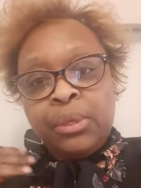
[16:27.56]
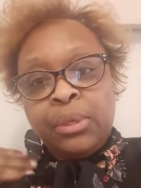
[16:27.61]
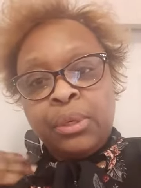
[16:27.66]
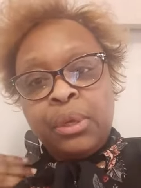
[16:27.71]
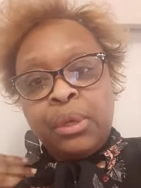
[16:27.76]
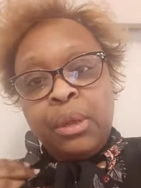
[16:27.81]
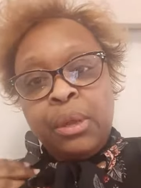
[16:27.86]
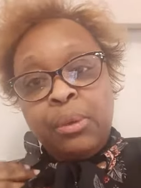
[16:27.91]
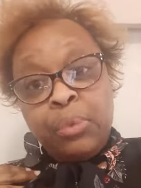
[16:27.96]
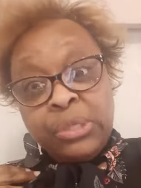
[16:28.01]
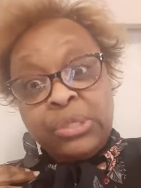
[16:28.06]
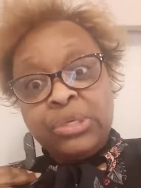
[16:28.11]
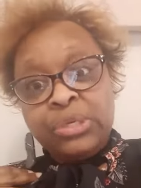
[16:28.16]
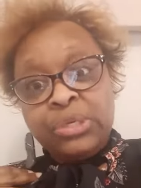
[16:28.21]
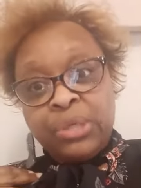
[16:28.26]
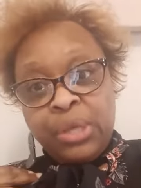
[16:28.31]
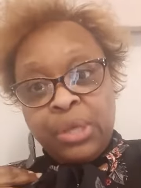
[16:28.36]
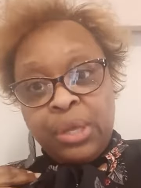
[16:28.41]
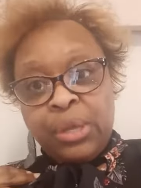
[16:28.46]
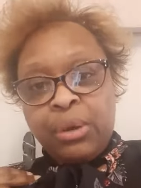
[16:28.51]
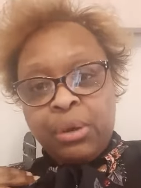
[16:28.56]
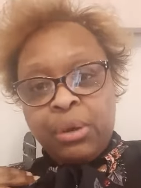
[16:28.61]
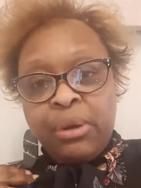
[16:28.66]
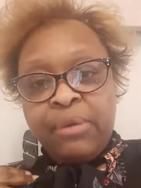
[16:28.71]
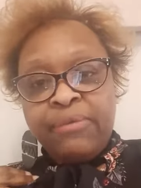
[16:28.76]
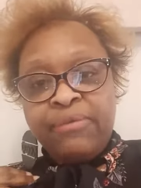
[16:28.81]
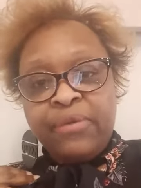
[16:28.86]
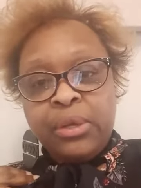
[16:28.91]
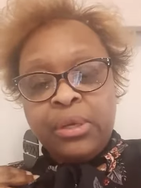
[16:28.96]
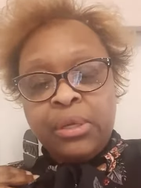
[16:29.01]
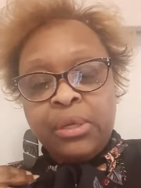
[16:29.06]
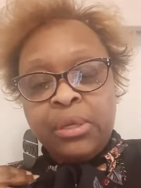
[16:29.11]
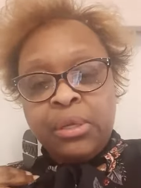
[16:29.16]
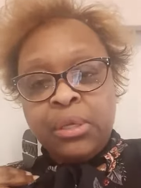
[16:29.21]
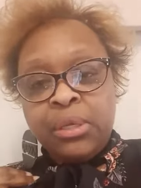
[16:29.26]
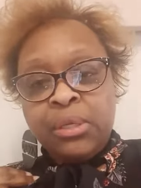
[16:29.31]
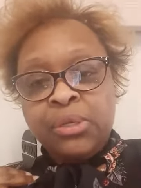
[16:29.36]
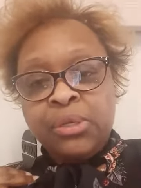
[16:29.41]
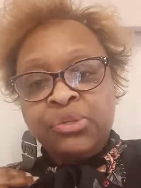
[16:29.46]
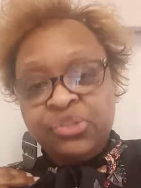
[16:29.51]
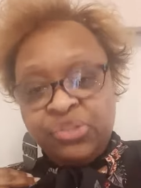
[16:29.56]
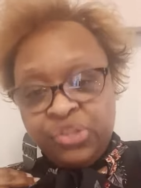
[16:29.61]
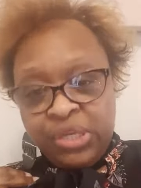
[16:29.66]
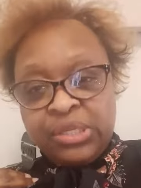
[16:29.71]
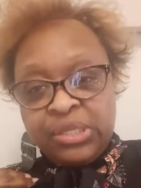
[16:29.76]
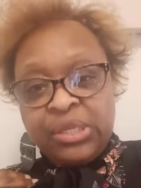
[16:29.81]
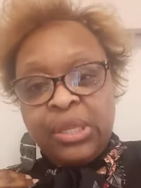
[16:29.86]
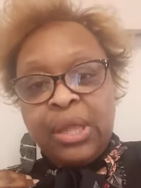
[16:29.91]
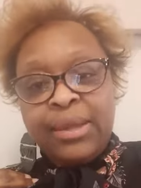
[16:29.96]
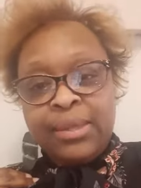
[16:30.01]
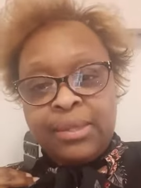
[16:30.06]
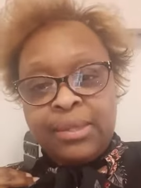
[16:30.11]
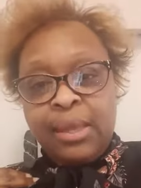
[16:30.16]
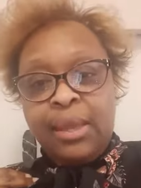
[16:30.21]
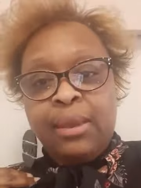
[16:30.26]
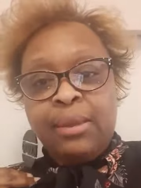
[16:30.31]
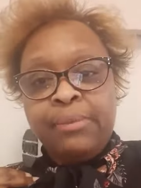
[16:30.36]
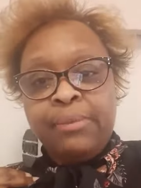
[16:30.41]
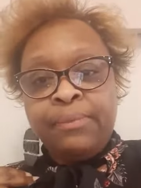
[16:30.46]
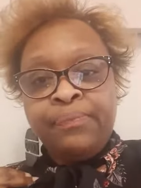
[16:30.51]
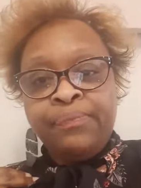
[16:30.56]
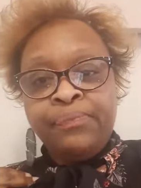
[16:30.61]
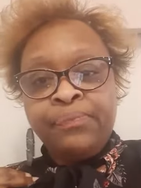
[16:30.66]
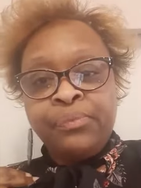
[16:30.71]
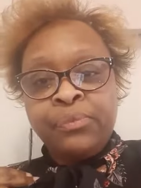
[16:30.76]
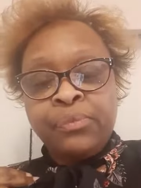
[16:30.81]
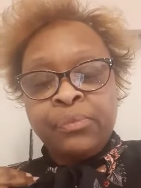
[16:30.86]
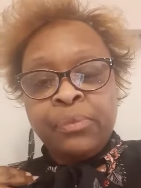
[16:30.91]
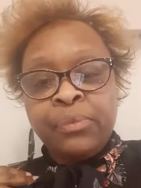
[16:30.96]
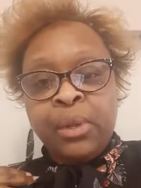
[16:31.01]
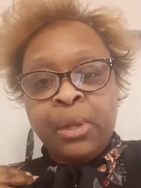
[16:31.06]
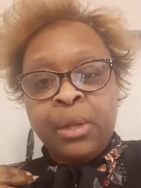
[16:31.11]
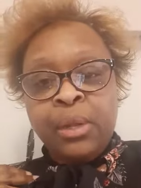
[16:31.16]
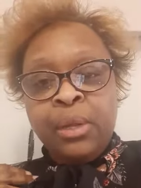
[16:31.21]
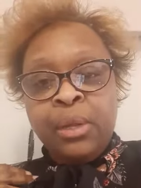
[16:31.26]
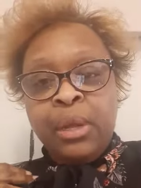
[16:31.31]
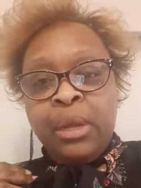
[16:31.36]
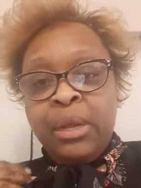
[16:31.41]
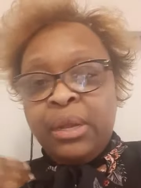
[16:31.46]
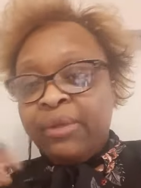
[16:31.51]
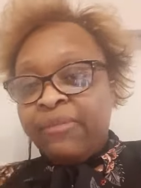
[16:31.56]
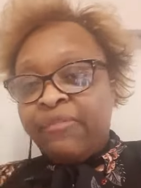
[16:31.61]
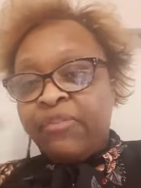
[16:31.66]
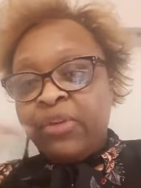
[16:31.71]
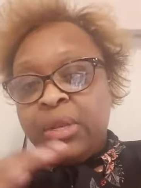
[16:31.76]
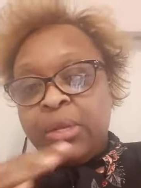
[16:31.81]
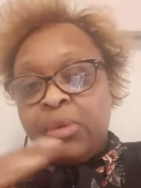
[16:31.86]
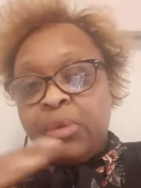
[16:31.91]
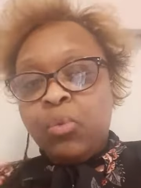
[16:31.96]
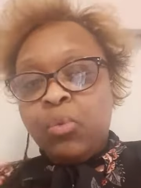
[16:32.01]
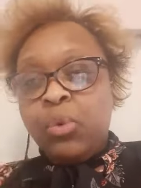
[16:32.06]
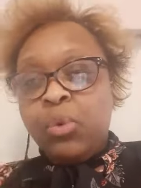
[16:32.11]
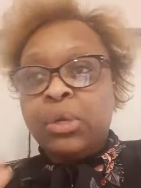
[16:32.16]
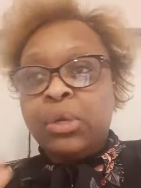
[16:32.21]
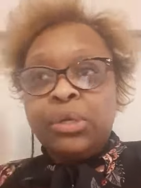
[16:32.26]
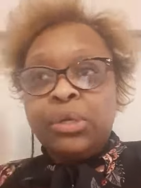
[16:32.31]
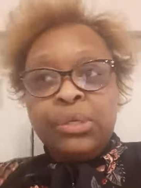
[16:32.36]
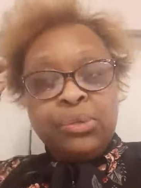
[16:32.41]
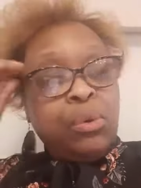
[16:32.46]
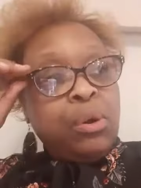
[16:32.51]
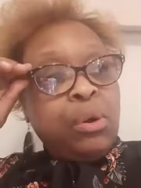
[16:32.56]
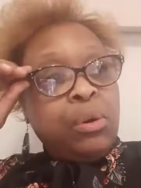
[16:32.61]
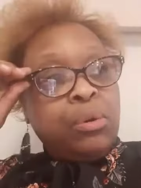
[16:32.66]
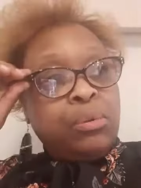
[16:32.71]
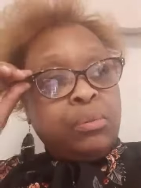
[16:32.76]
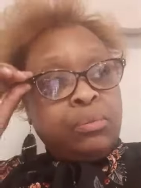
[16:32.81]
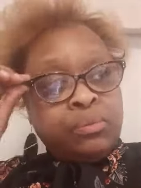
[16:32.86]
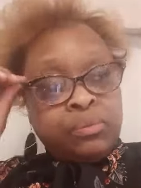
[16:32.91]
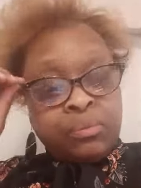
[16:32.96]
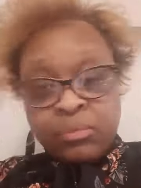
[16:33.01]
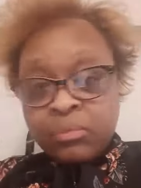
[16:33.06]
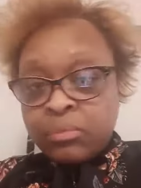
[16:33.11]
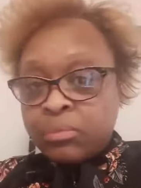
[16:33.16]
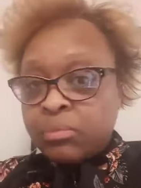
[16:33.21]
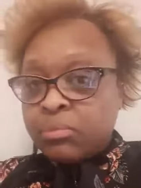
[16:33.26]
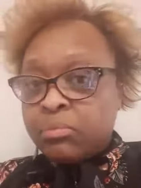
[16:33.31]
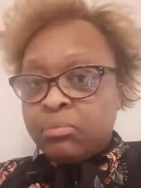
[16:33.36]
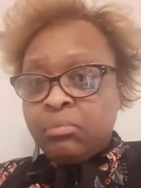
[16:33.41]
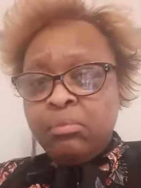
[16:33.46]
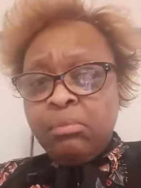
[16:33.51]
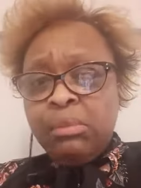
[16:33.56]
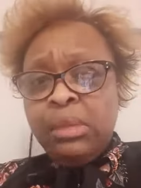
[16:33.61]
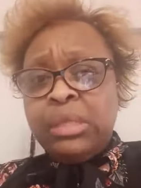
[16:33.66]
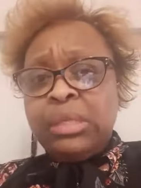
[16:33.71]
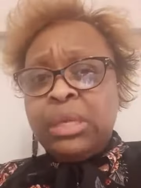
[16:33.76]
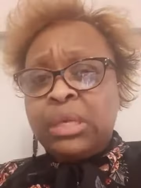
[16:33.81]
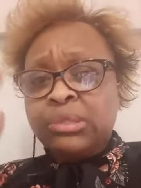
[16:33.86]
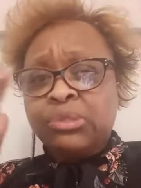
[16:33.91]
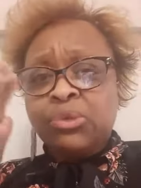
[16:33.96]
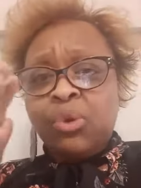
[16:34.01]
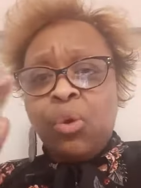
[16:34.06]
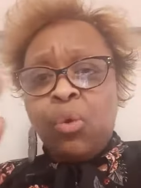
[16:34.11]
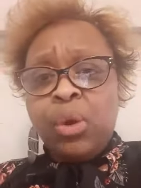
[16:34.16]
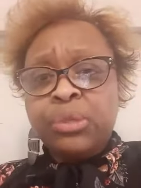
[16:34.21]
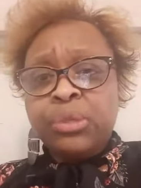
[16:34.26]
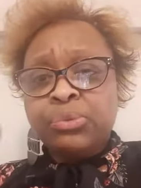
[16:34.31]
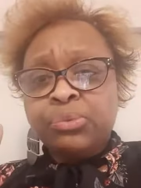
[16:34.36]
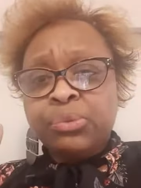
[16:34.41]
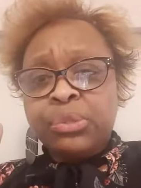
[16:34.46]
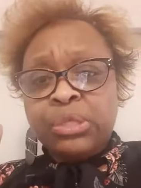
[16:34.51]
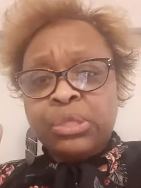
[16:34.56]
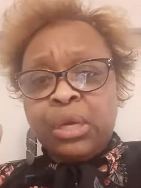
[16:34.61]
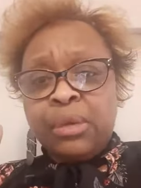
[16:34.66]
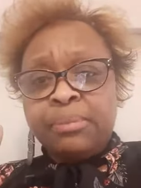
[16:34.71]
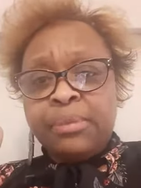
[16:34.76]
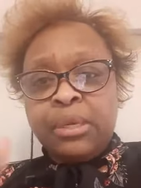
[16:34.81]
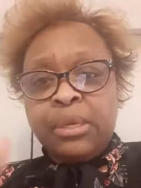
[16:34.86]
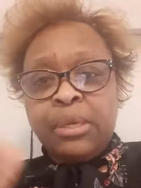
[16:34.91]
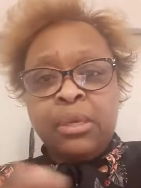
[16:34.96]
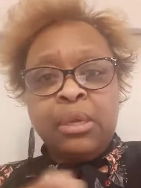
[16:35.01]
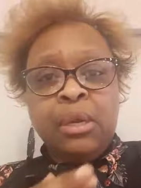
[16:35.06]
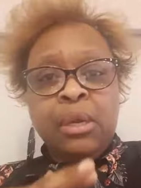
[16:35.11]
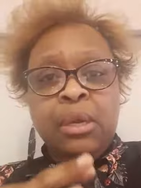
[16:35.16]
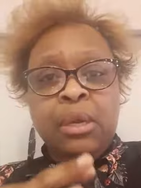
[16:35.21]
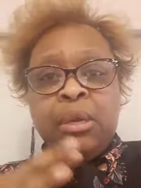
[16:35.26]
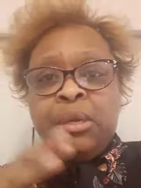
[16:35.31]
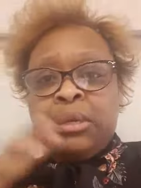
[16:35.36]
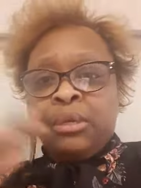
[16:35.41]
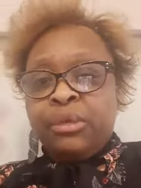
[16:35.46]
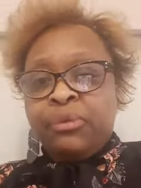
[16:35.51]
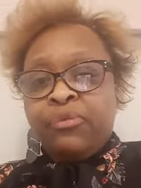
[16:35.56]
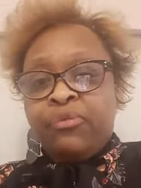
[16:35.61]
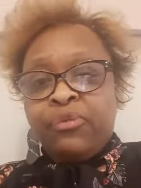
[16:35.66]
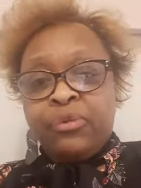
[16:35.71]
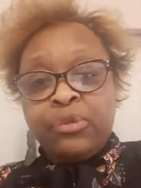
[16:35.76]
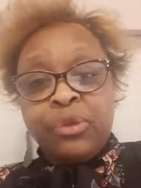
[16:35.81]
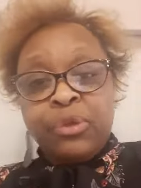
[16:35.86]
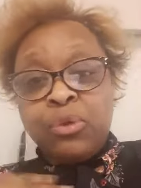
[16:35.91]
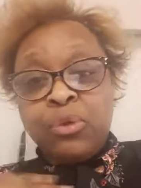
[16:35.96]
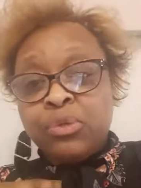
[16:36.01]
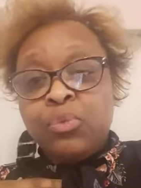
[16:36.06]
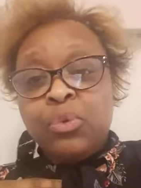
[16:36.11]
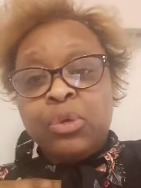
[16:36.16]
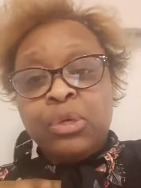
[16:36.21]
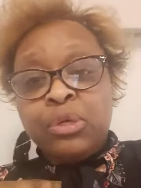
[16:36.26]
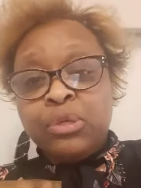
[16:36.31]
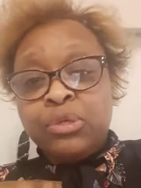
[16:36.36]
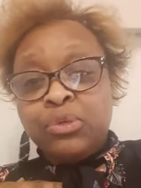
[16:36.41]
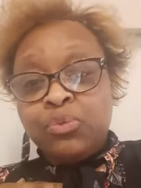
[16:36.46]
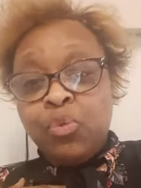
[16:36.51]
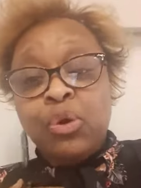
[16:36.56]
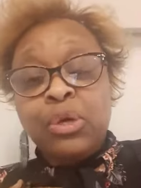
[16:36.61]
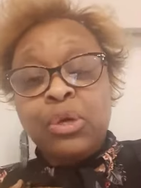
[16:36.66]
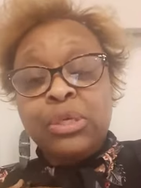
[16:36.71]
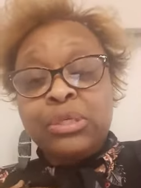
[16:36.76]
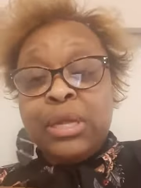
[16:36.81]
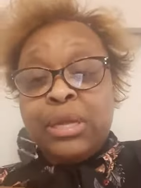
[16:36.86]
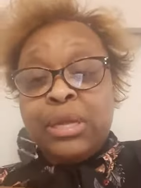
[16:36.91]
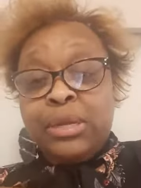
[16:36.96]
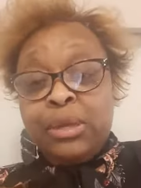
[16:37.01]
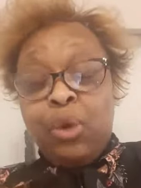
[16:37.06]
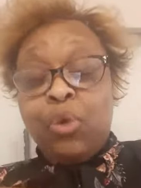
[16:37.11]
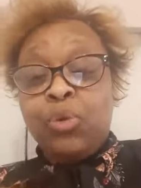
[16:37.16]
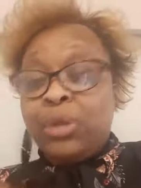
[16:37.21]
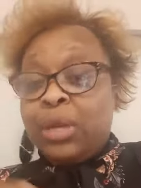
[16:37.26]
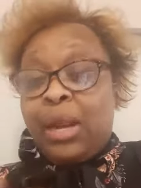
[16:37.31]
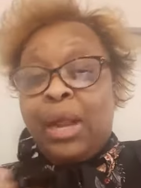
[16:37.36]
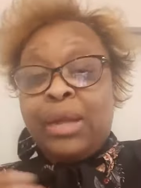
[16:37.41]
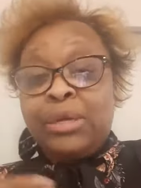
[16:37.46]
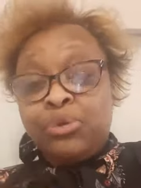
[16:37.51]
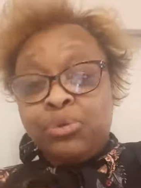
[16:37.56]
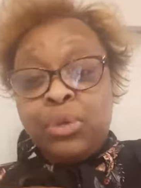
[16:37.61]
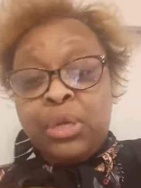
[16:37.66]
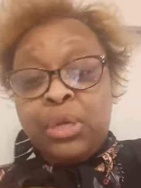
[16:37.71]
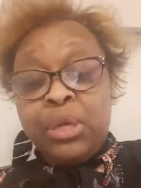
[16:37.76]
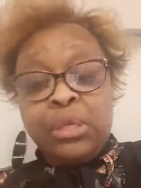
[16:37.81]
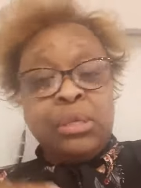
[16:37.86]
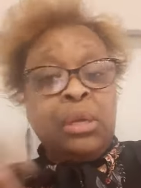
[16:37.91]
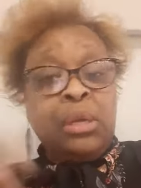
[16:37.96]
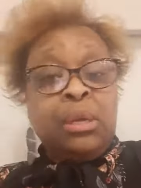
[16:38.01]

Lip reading: and we should take care of it just like that. And if any one of you all that's going through something, for those ones that know that I do this,